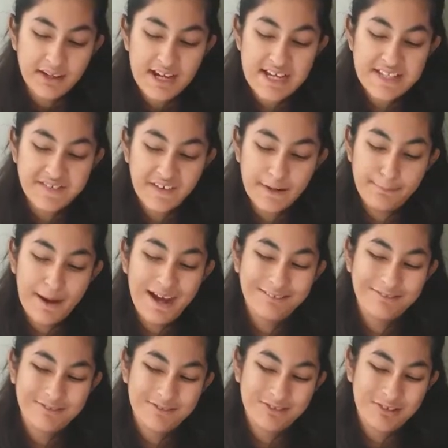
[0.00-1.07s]
It's very
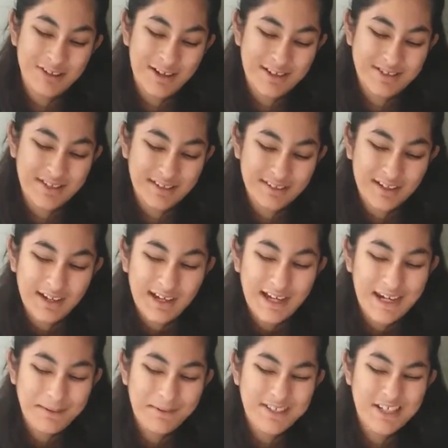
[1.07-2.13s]
patronising and
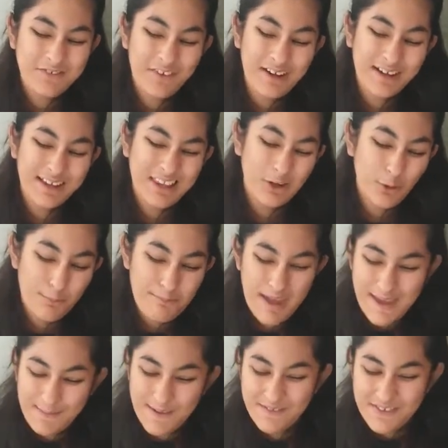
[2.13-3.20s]
that makes you feel like a little
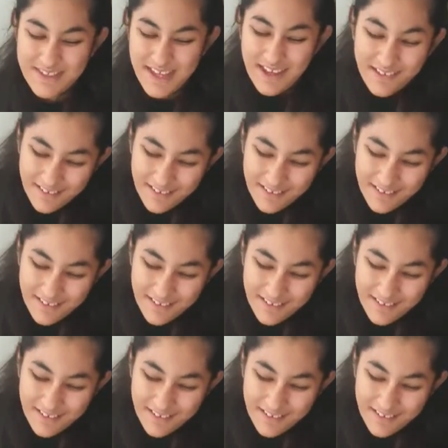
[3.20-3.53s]
baby to say,